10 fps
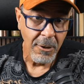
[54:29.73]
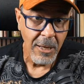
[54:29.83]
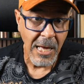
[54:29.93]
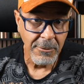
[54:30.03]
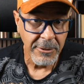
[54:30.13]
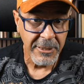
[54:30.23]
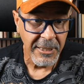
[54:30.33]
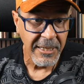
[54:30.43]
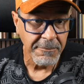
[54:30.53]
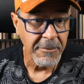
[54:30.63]
I was going
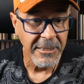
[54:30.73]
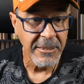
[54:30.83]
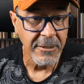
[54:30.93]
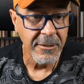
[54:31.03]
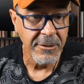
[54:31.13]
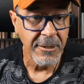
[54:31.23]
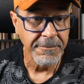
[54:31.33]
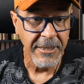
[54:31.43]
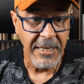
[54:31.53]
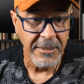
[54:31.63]
to get my
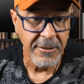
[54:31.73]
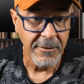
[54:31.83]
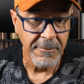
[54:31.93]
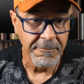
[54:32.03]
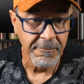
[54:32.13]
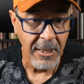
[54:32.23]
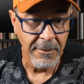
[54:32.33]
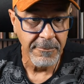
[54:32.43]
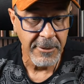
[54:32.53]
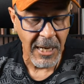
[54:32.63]
citizenship, and I still am
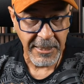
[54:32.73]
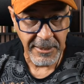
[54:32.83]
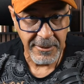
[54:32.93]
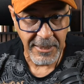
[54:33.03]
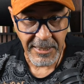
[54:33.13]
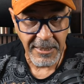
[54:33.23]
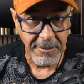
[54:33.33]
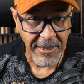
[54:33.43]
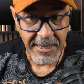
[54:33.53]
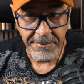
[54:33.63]
thinking
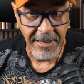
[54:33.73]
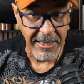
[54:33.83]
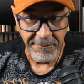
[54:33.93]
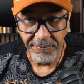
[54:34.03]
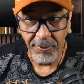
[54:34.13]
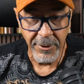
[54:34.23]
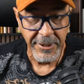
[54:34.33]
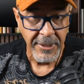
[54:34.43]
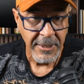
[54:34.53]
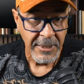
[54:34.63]
about it back and
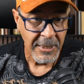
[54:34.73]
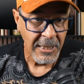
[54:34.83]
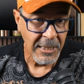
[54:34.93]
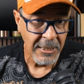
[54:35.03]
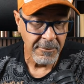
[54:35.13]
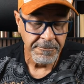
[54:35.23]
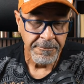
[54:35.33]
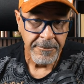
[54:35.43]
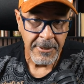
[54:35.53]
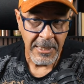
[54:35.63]
forth. Um,
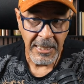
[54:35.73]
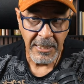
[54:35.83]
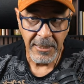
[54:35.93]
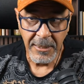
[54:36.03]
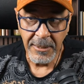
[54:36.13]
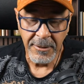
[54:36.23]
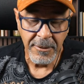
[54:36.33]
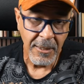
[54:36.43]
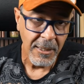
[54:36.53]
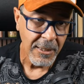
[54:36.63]
and
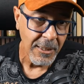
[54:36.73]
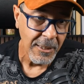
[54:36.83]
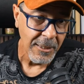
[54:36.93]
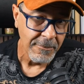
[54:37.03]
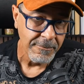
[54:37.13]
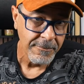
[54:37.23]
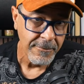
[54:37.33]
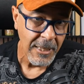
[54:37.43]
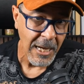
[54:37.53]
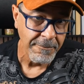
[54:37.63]

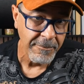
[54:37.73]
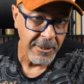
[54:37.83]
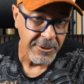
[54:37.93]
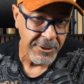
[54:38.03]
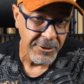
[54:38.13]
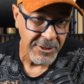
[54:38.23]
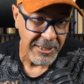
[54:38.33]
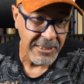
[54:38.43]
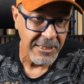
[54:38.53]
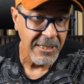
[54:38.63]
I'm going to turn
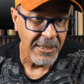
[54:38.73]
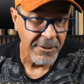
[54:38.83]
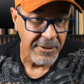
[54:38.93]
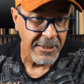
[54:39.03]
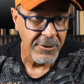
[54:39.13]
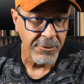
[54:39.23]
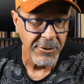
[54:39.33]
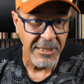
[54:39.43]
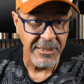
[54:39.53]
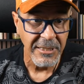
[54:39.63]
60. The other thing too,
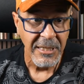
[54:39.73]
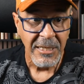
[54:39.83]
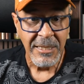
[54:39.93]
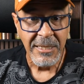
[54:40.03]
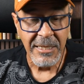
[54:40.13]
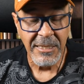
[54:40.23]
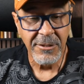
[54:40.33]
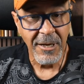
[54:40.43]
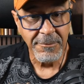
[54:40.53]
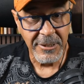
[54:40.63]
Jesse, is
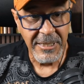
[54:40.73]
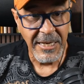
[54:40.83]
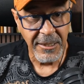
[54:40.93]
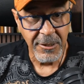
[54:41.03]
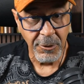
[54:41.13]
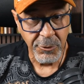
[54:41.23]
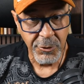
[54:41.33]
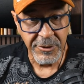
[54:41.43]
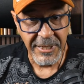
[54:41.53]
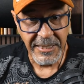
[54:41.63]
you have to take a
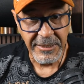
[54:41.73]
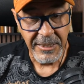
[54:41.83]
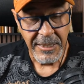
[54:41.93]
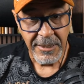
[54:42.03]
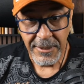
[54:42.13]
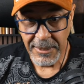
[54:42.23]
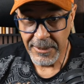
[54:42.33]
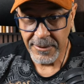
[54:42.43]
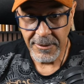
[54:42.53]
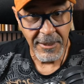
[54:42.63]
cultural test.
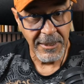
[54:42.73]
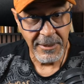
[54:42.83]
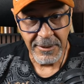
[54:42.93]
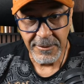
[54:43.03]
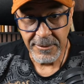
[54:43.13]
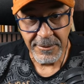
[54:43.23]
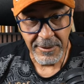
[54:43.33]
And it's,